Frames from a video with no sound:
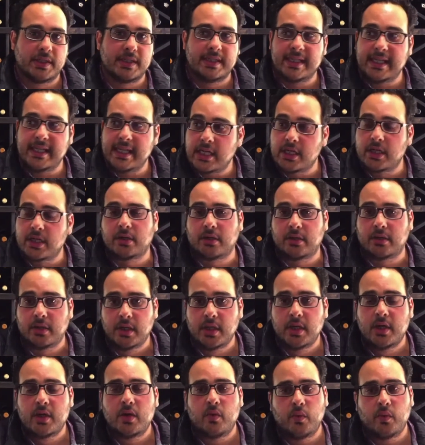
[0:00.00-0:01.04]
deal
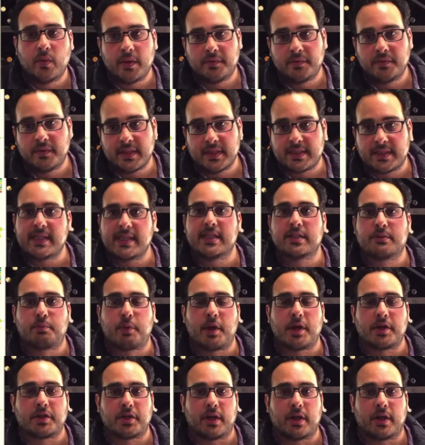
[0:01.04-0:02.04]
with disease pressure.